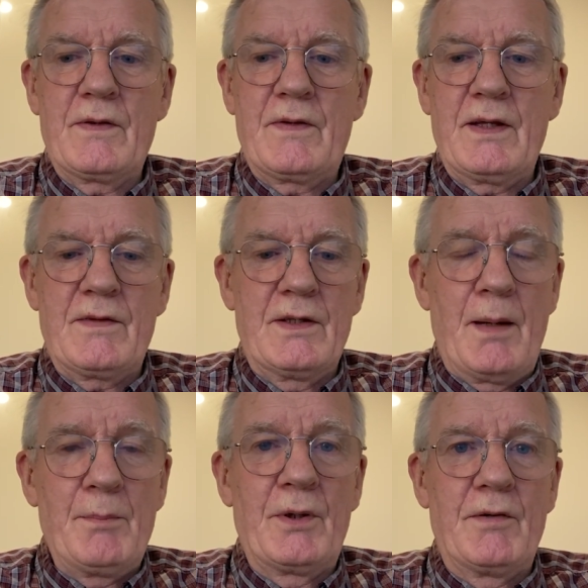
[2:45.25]
The
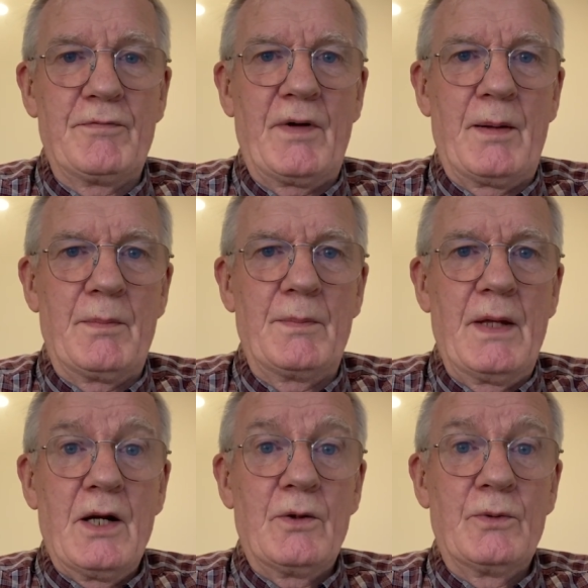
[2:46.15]
number of
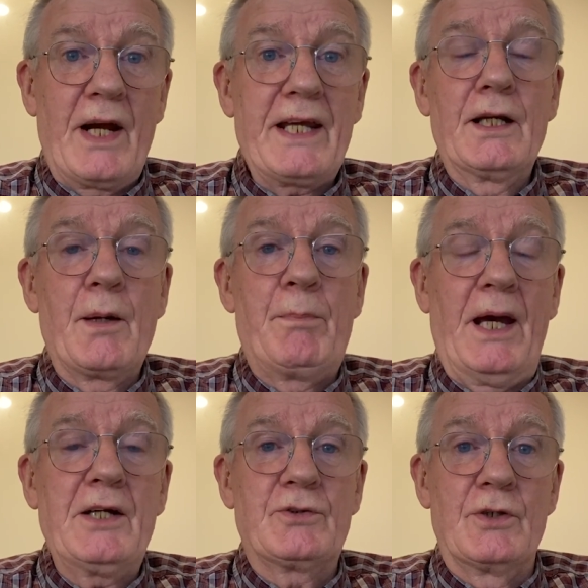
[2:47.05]
regular
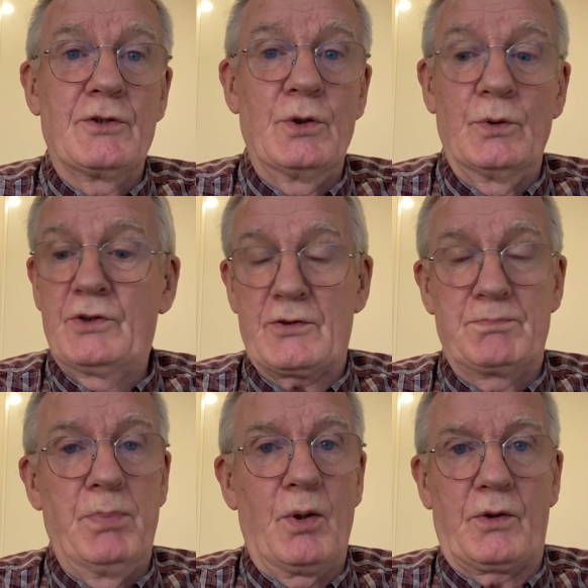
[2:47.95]
patrons who
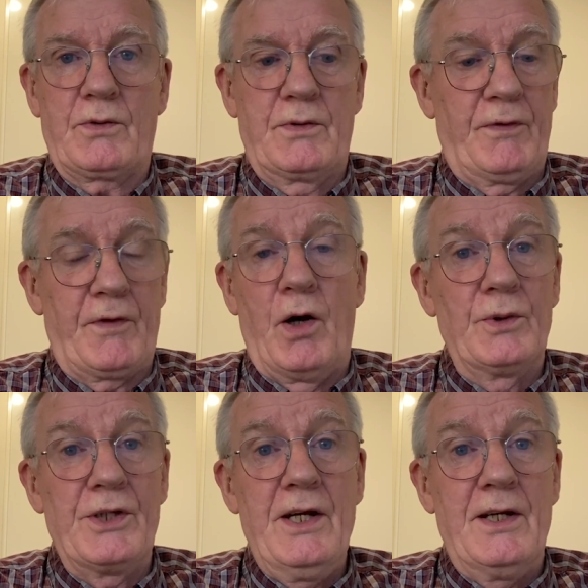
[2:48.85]
just book for the
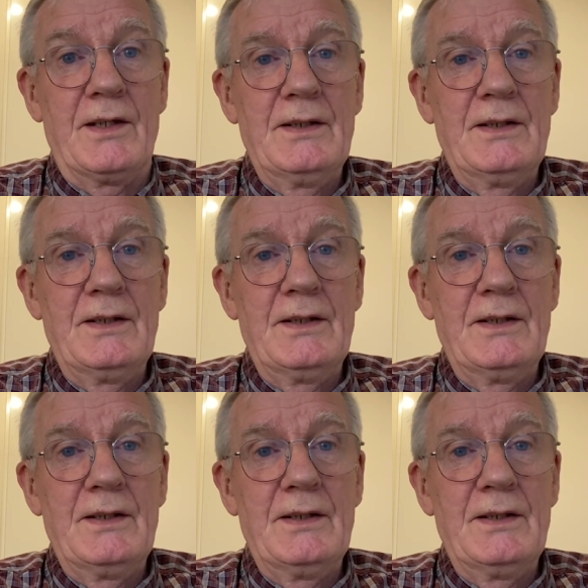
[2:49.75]
whole year,